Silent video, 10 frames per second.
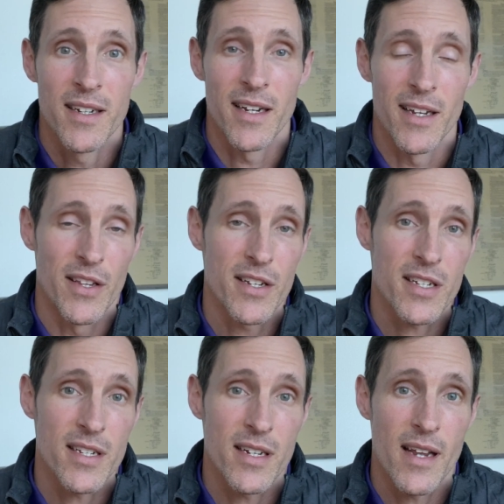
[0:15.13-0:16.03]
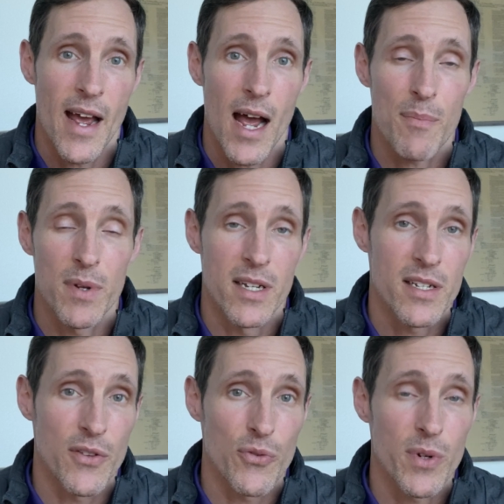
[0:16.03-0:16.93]
And this happened,
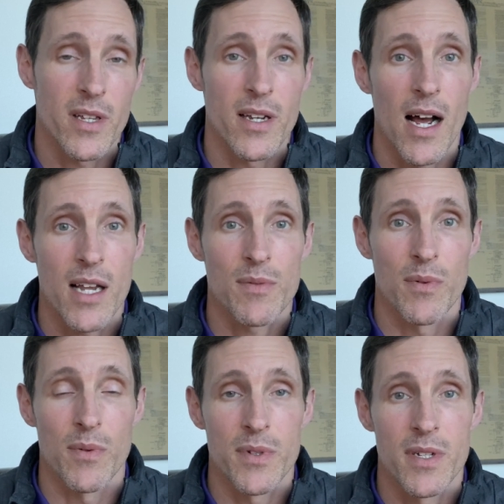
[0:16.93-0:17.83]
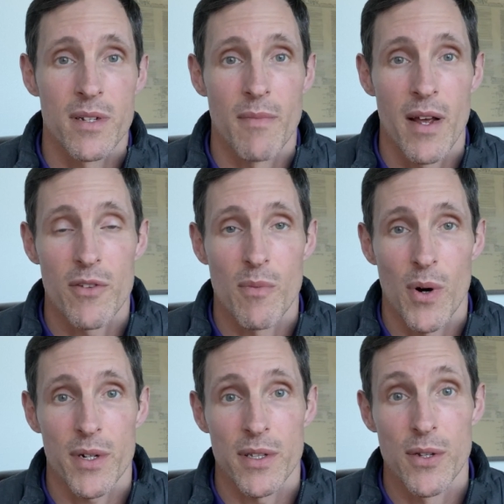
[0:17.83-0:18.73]
it's in three of the Gospels, Matthew,
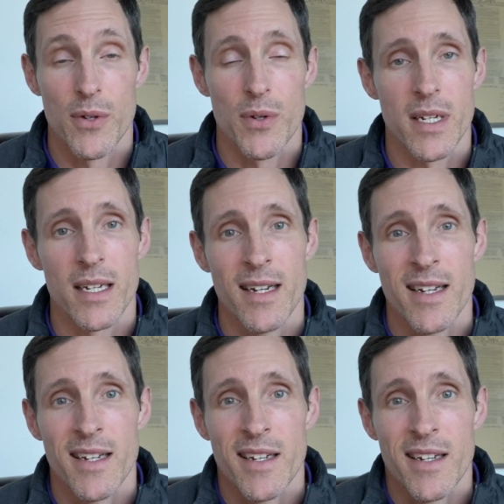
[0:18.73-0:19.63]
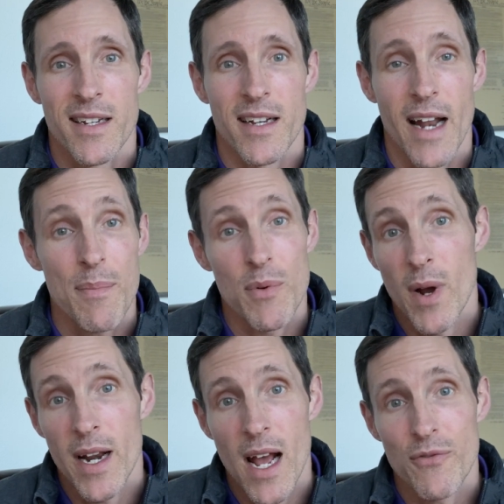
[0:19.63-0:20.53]
Mark, and Luke, and it happened
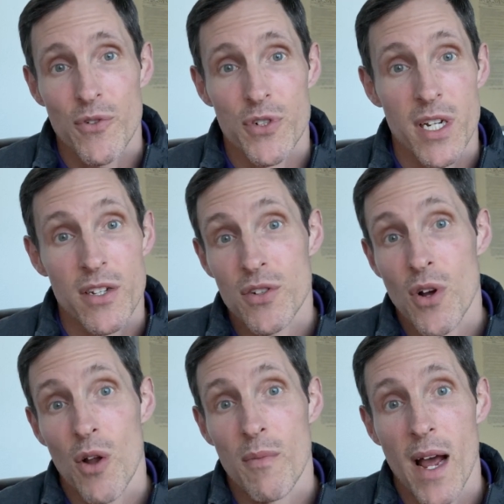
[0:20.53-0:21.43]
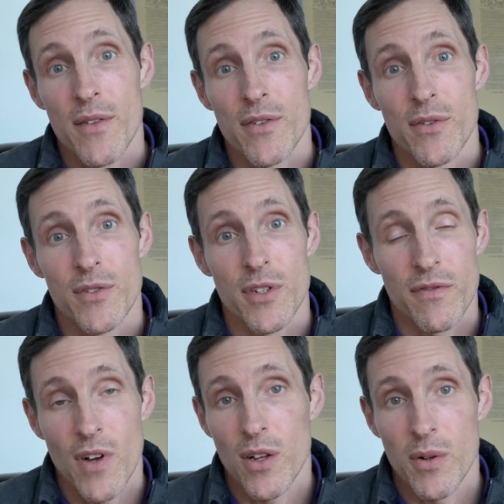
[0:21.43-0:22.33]
right after Jesus called Matthew to
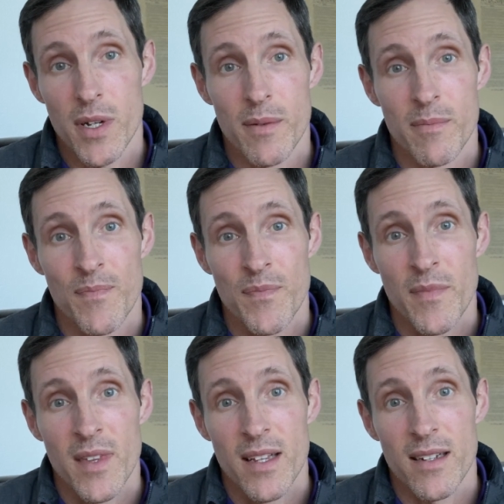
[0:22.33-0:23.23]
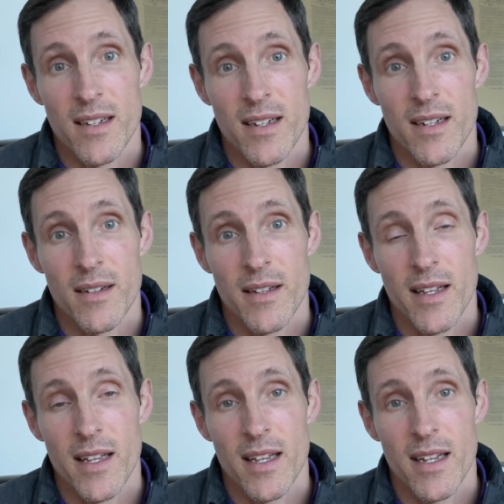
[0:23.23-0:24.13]
follow him.
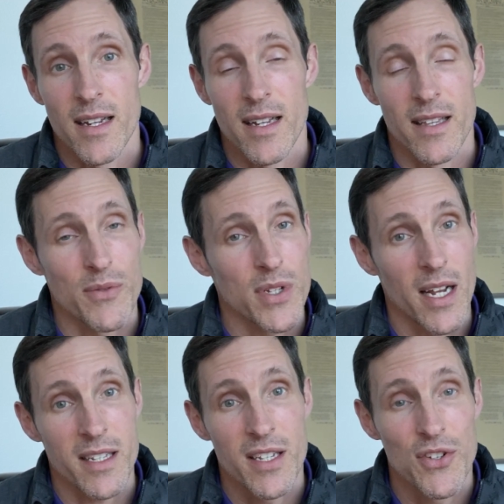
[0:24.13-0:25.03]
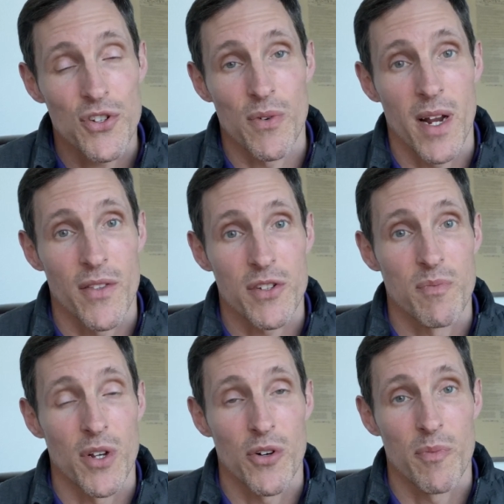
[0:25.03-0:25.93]
And there was a lot of tension around this
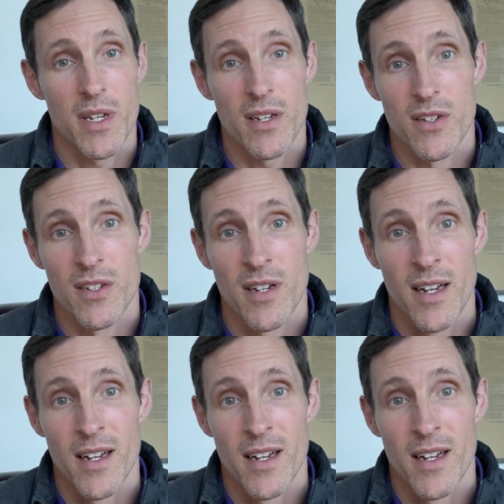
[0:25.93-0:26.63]
meal because